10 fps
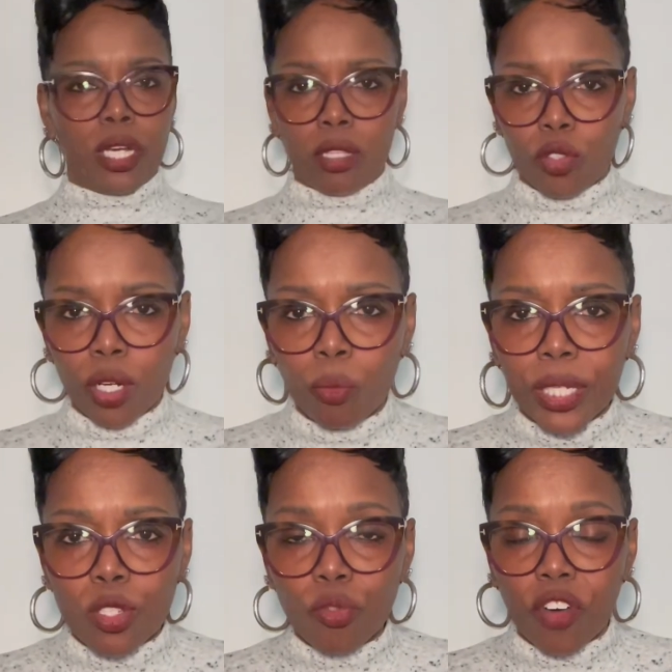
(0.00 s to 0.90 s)
You don't went
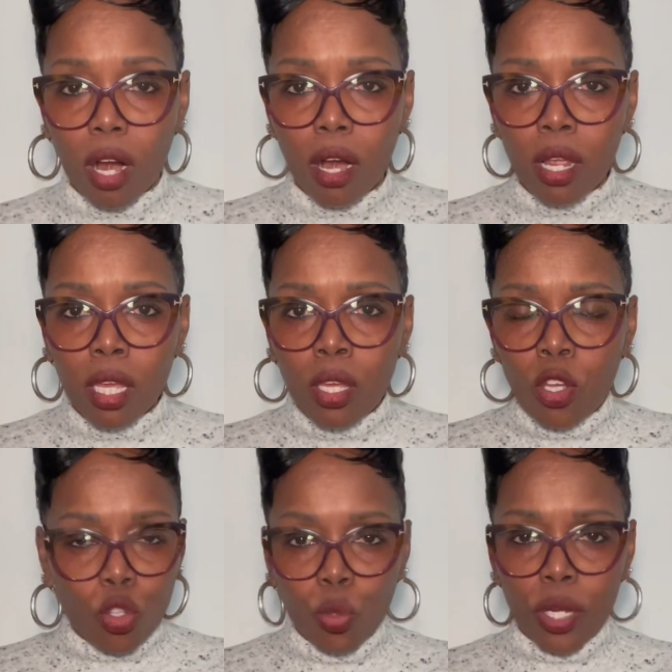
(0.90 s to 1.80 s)
too far.
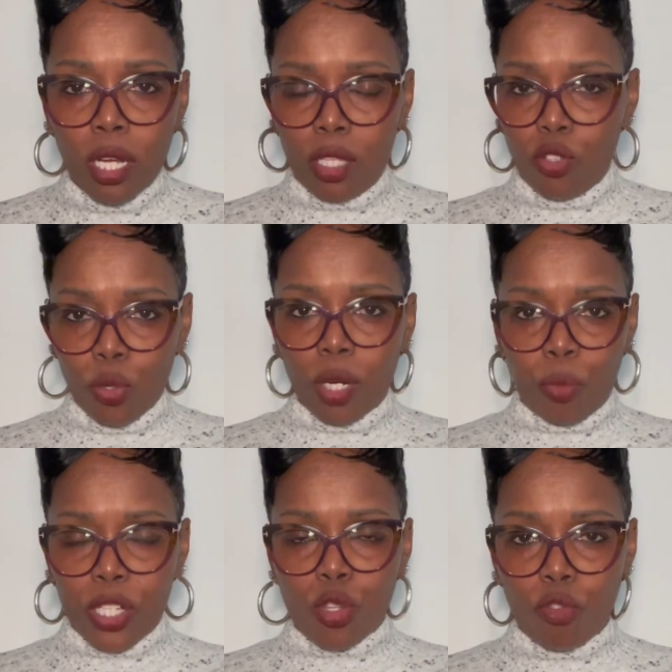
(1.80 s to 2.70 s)
You don't
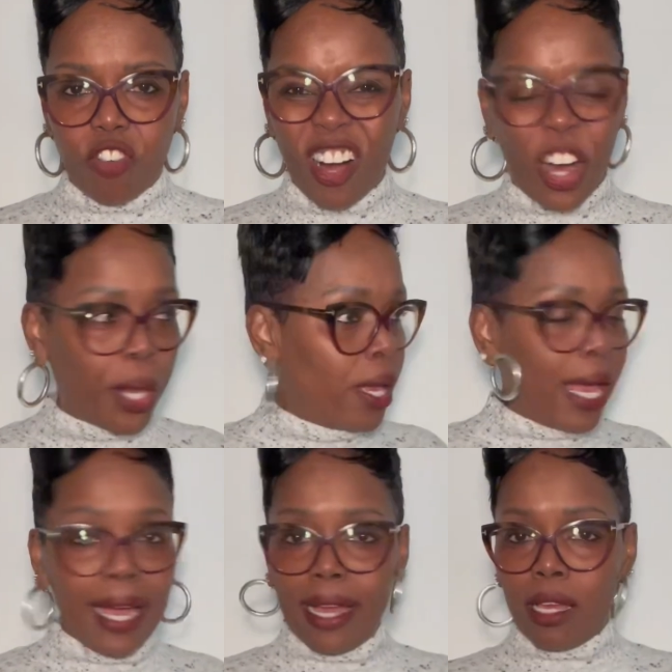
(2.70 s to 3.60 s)
went too far.
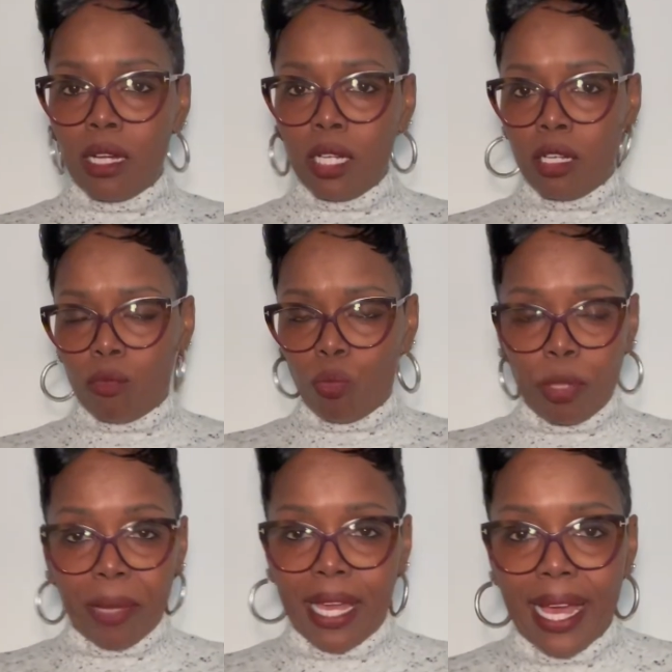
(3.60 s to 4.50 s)
Hey, we
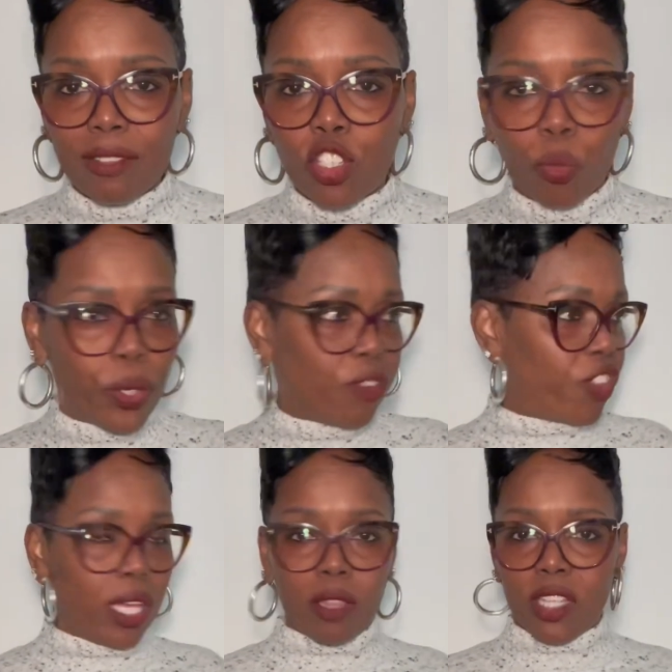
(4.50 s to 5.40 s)
may have to
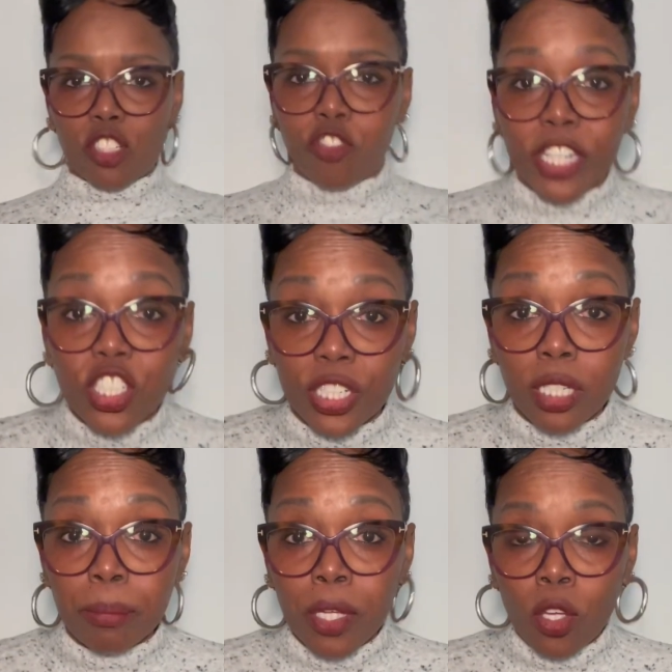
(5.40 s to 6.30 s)
rethink this
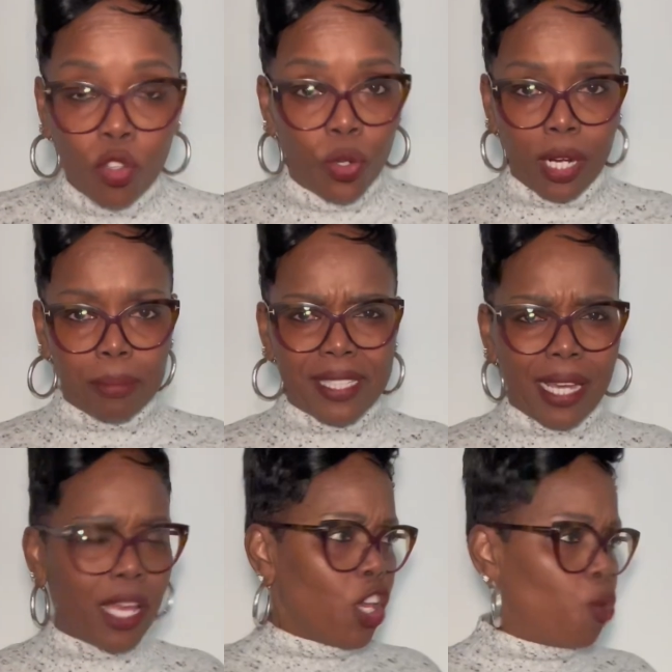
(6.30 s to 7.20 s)
friendship. You know what I'm
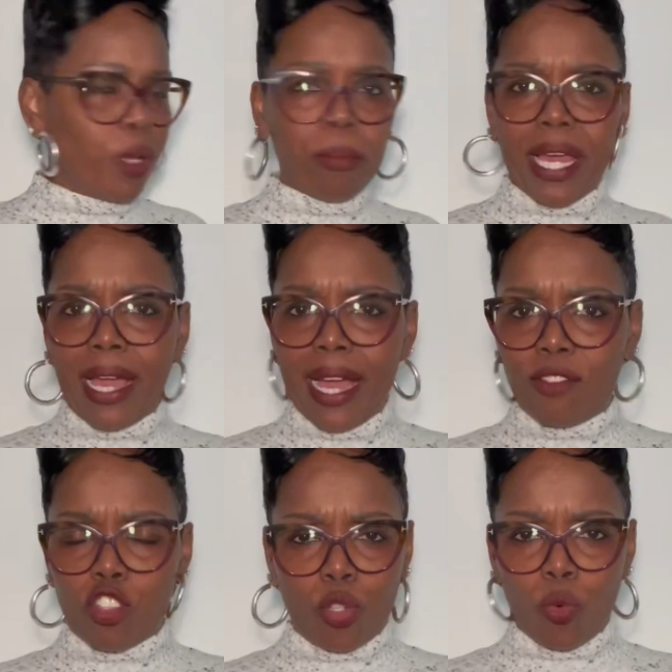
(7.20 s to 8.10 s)
saying? We may have
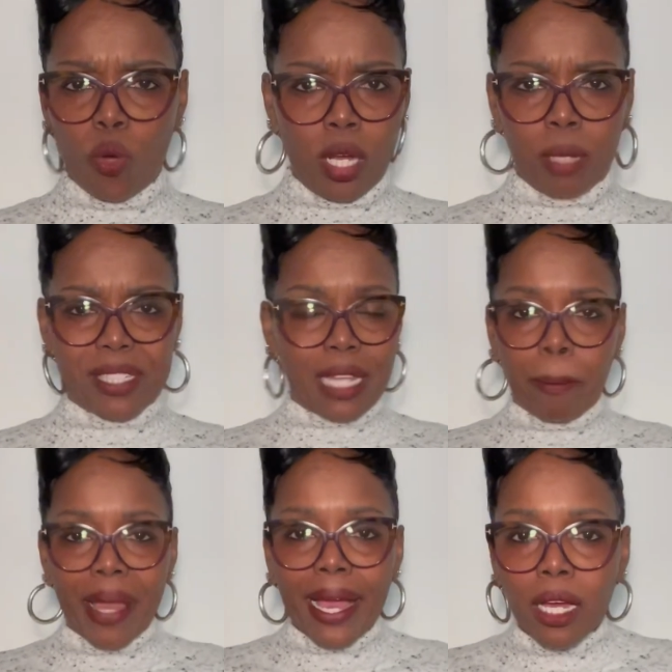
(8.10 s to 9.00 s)
to step
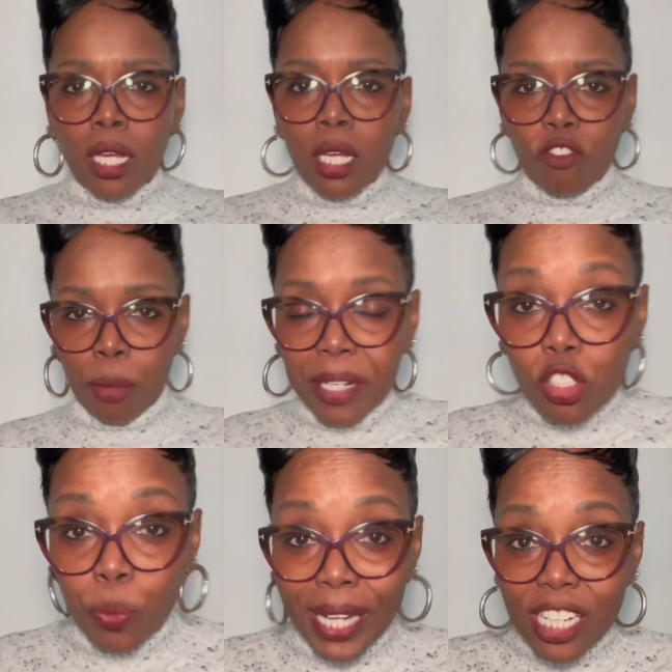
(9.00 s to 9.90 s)
back from this
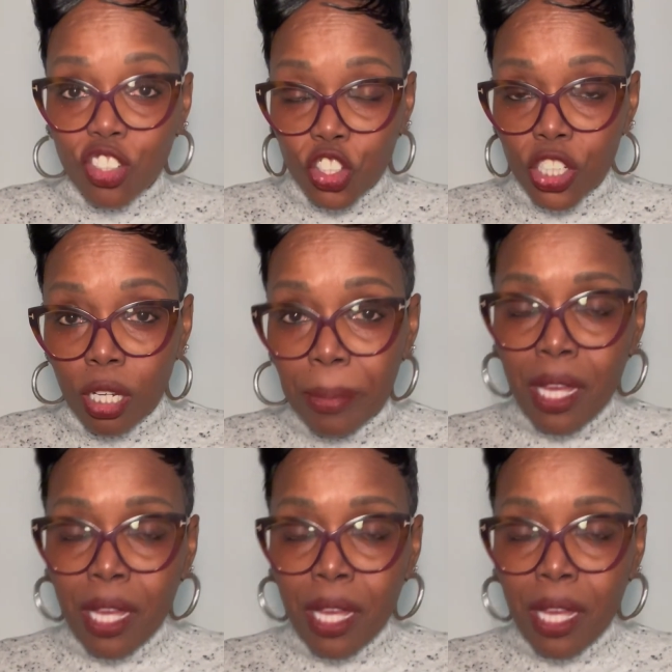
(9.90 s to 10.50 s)
relationship.